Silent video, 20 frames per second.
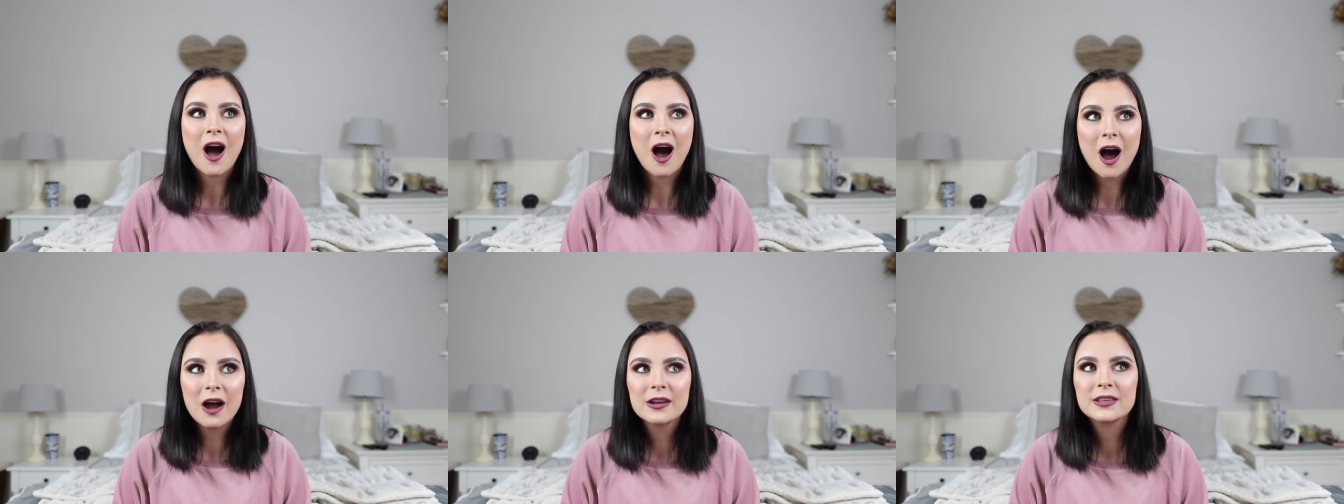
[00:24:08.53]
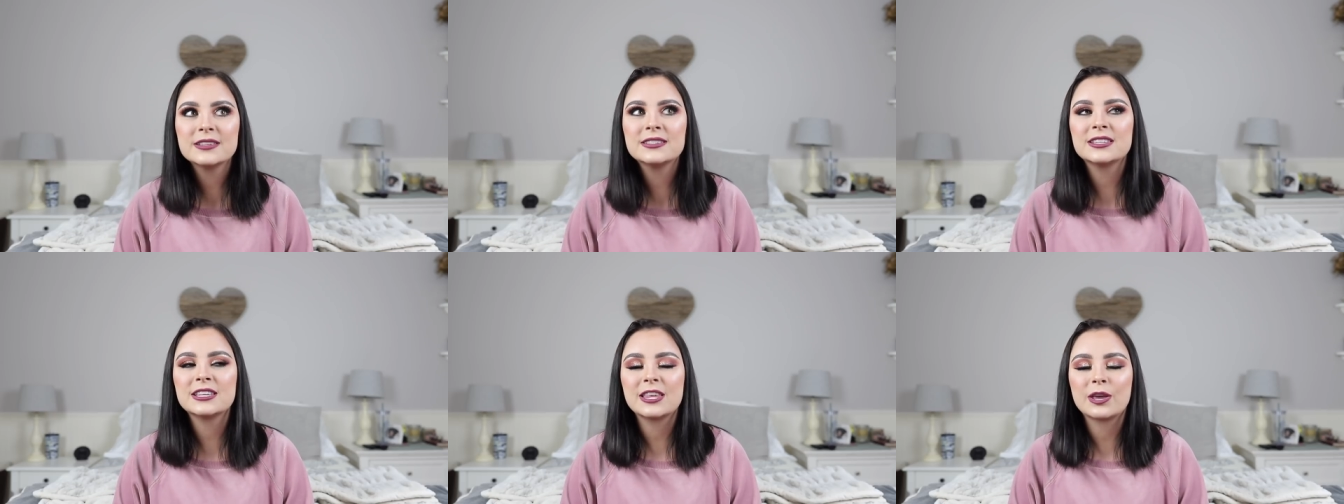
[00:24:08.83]

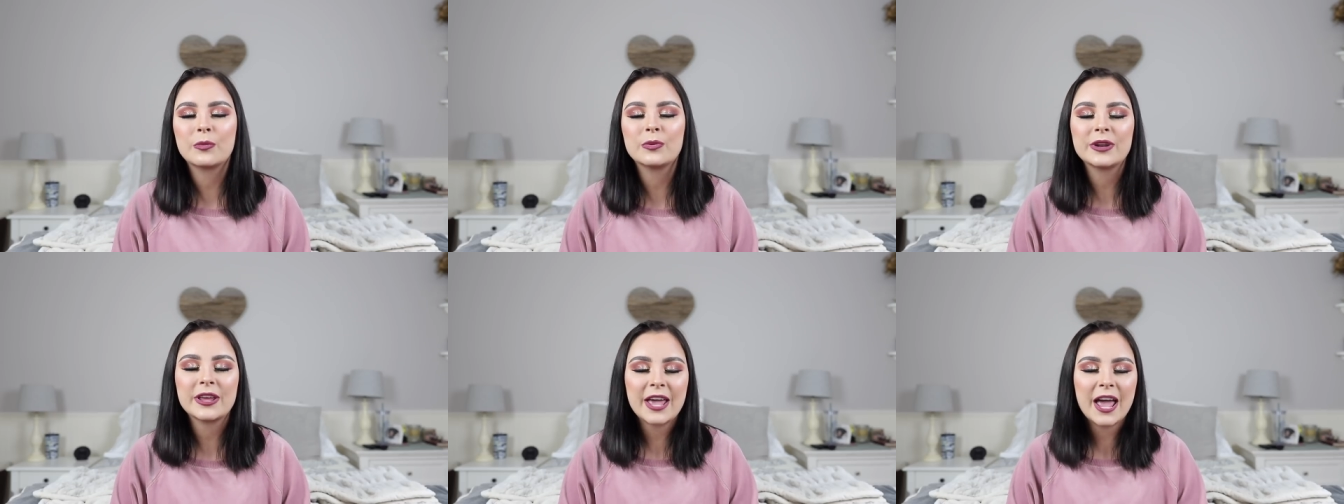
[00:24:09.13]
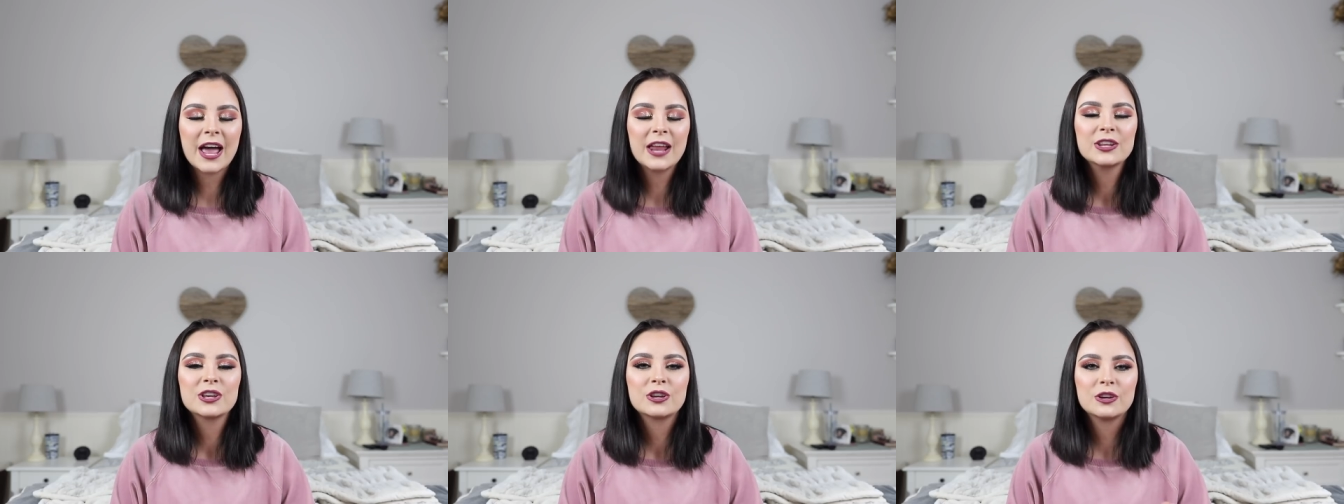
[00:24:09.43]
honestly, like, when I
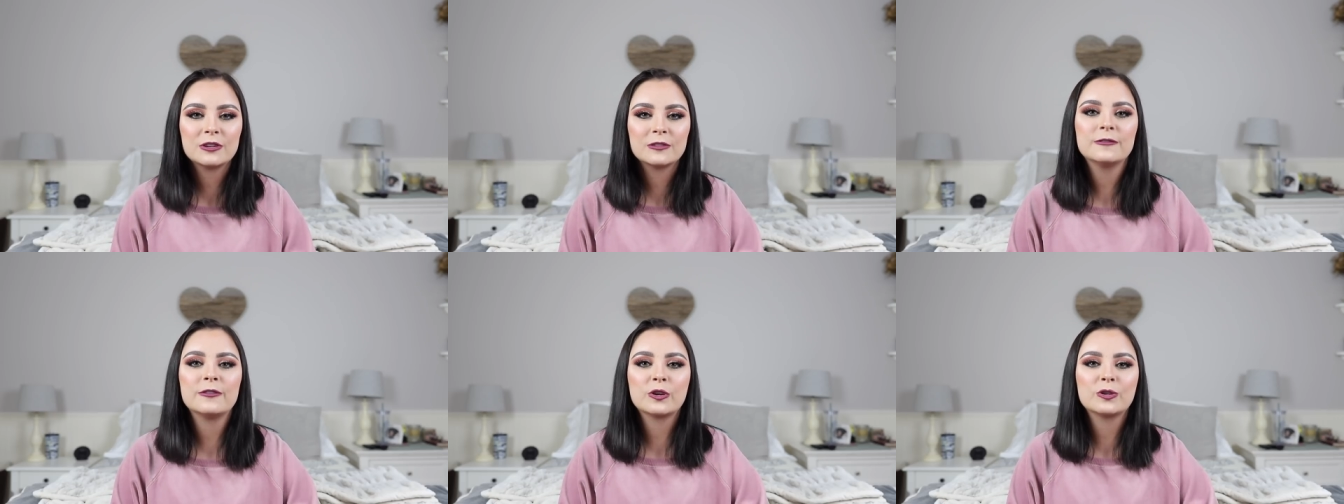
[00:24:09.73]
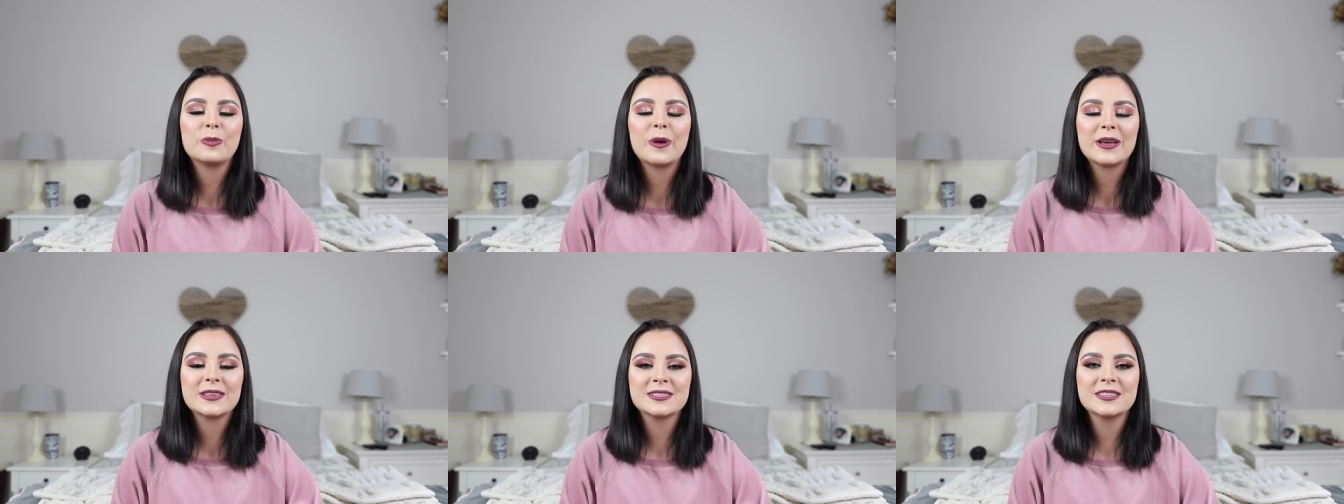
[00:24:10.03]
had a good
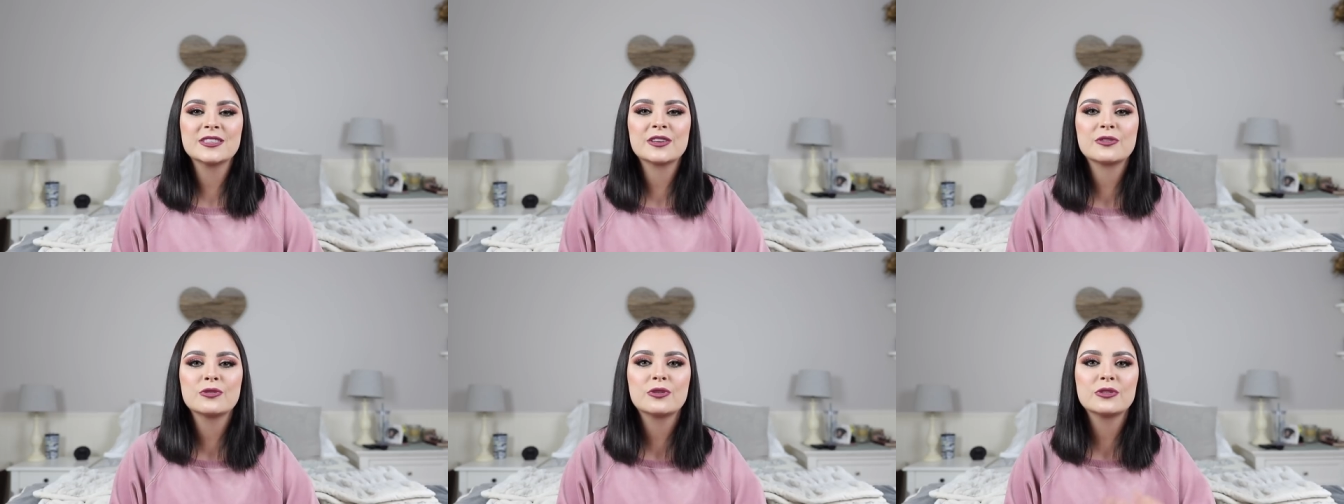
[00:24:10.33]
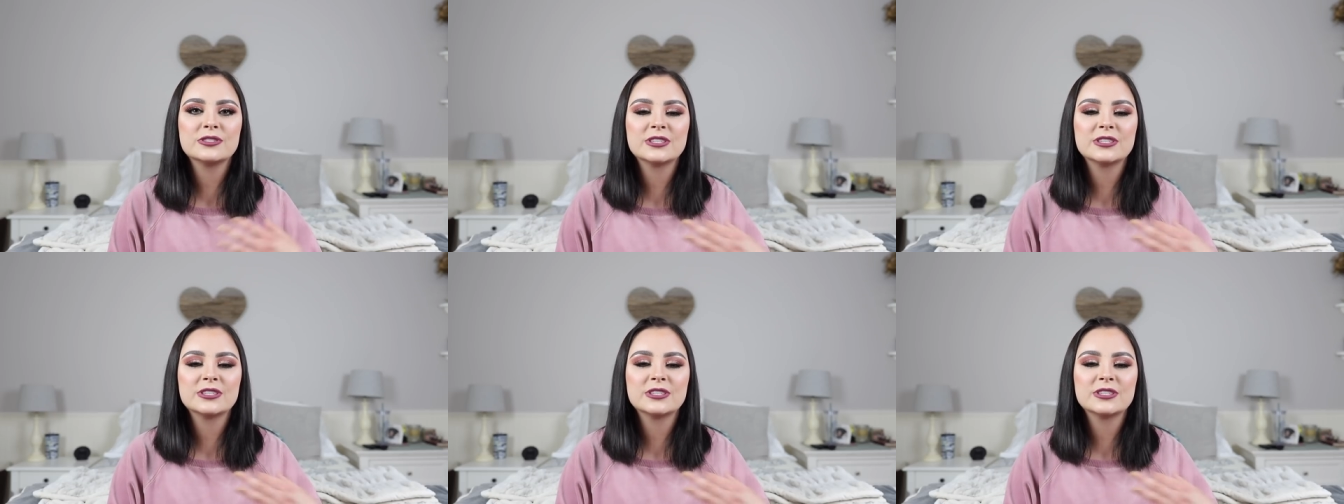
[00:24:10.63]
PhotoPass in there who